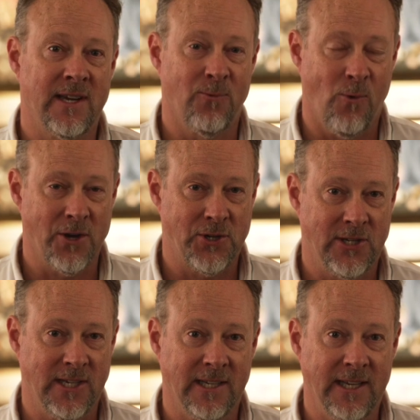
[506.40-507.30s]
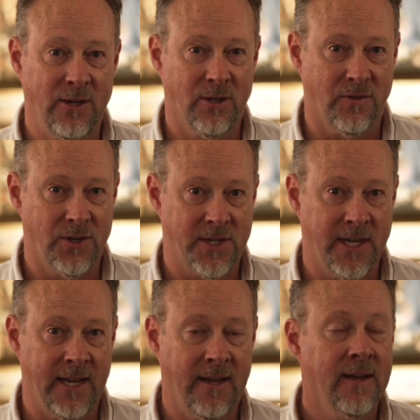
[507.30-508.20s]
at Washington and Lee
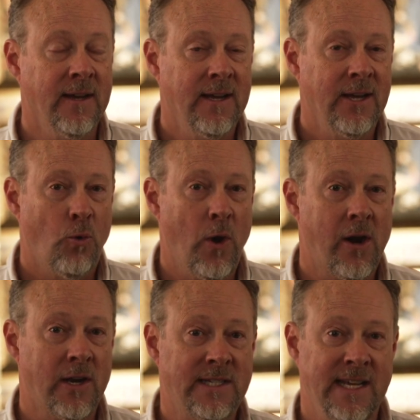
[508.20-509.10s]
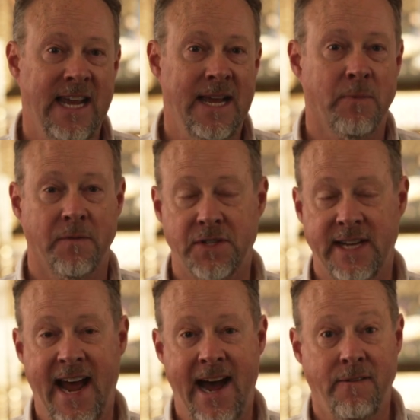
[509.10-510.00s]
University, where a team of
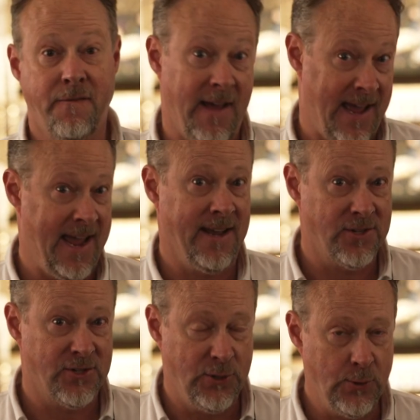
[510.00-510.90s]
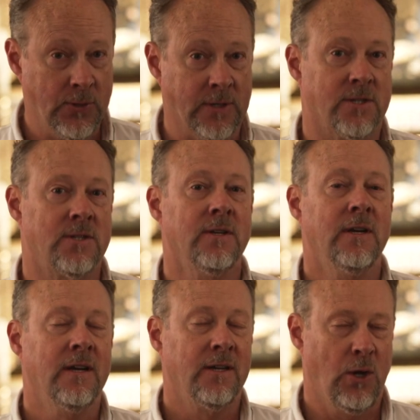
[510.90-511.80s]
staff and students
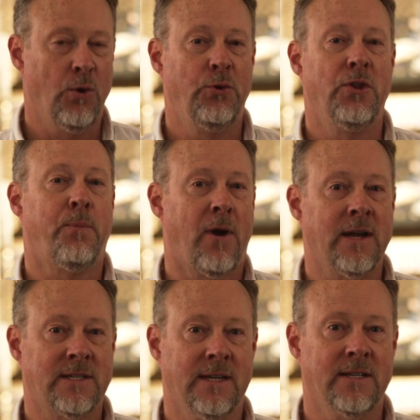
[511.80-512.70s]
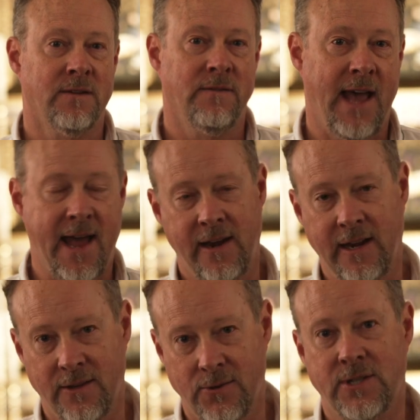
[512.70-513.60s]
go through the process of
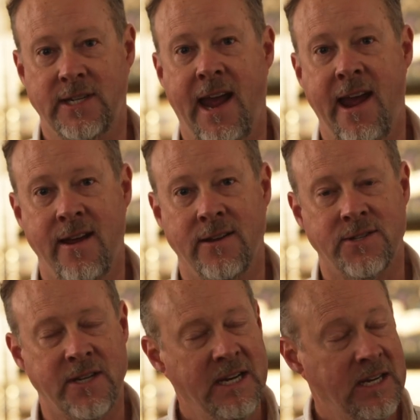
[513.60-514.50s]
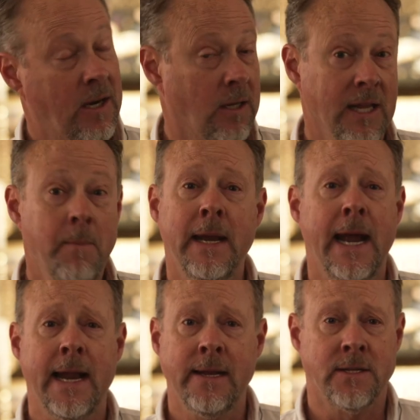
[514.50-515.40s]
editing those scans,
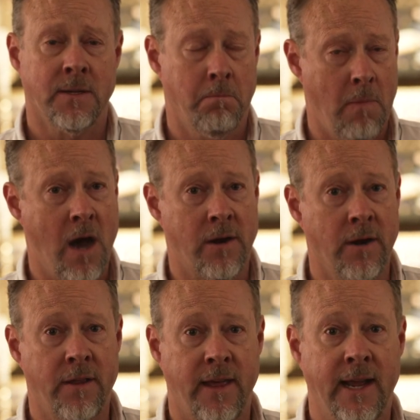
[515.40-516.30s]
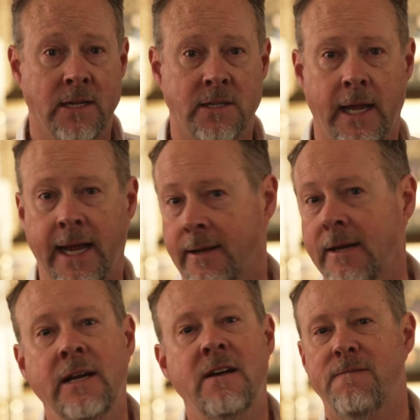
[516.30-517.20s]
eliminating some modern things like
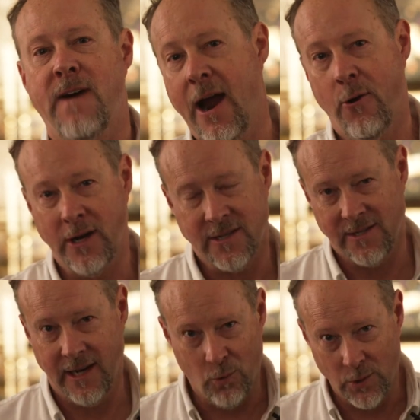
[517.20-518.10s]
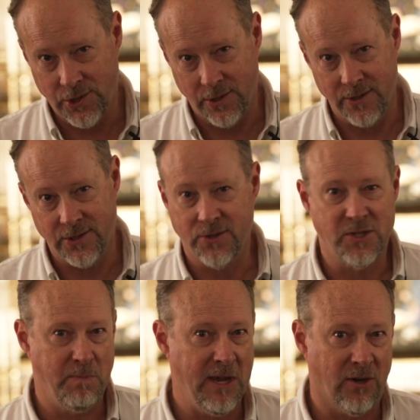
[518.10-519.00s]
fire extinguishers or
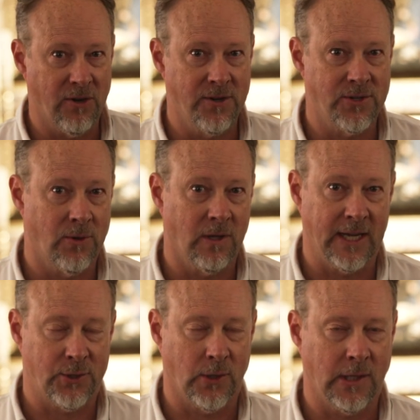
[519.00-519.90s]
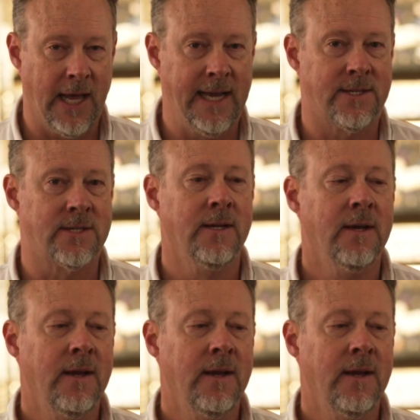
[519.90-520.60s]
speakers or electric lights.